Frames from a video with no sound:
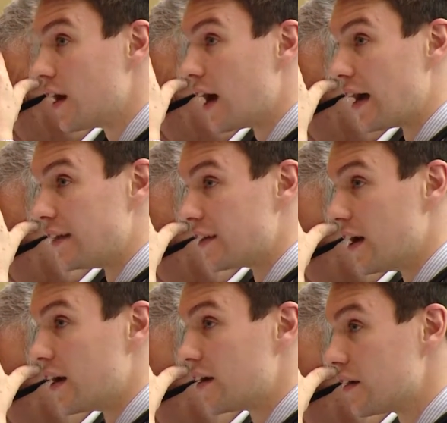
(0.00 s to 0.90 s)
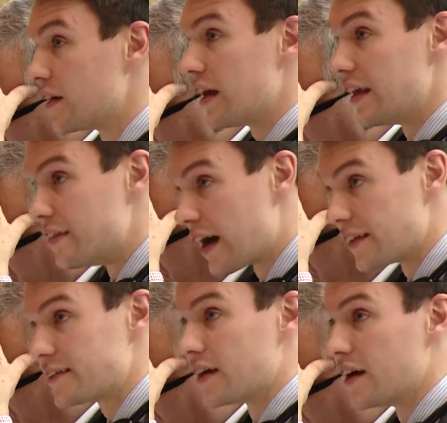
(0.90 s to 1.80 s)
And in
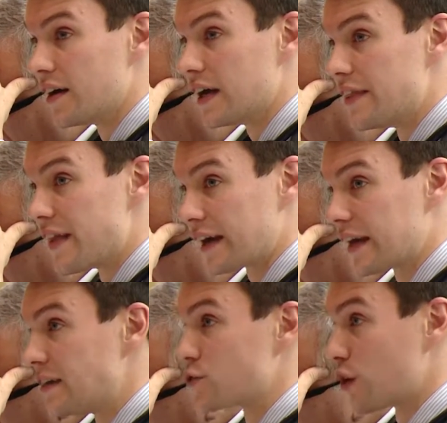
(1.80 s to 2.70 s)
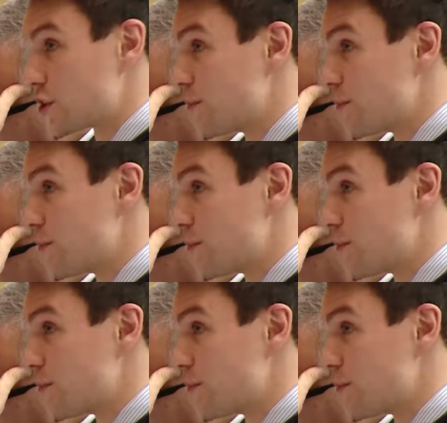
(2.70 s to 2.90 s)
that case, Russia